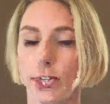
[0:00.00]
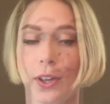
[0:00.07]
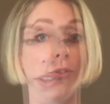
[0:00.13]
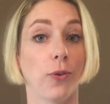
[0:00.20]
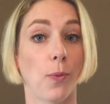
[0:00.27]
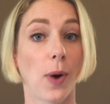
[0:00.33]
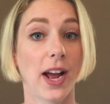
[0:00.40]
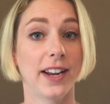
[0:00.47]

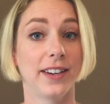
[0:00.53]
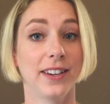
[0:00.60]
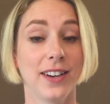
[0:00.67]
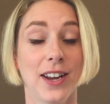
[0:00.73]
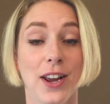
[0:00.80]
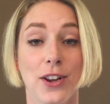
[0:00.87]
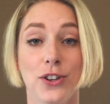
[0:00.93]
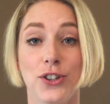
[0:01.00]
For one,
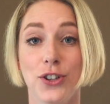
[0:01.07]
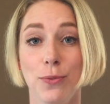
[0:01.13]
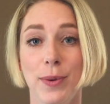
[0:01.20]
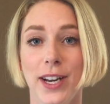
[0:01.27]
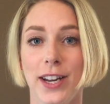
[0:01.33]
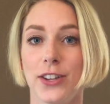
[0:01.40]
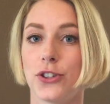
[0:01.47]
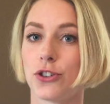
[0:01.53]

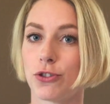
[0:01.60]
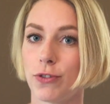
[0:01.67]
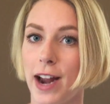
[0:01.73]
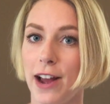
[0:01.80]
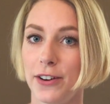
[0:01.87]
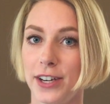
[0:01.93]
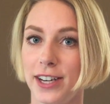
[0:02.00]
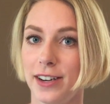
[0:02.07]
Jupiter is
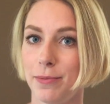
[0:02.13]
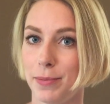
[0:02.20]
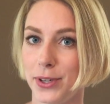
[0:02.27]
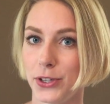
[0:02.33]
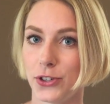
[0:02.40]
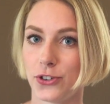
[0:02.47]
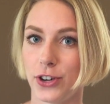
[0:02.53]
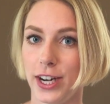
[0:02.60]
shrouded in
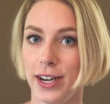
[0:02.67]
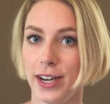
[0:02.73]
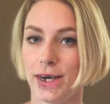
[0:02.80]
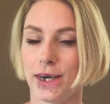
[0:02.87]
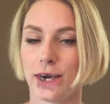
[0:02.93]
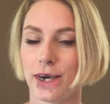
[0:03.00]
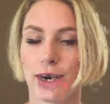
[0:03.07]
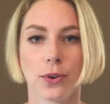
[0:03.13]
mystery,
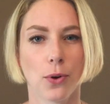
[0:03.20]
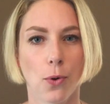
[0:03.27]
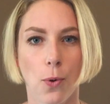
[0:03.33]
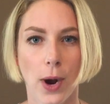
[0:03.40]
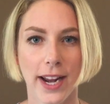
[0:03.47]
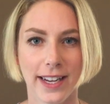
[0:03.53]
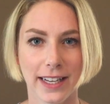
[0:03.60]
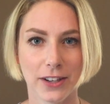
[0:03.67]

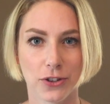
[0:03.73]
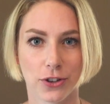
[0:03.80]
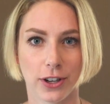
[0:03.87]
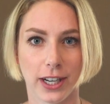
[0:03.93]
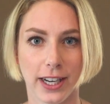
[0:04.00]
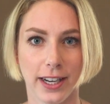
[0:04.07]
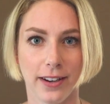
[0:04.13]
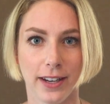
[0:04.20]
quite
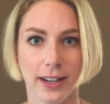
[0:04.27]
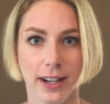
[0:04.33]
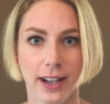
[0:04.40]
literally.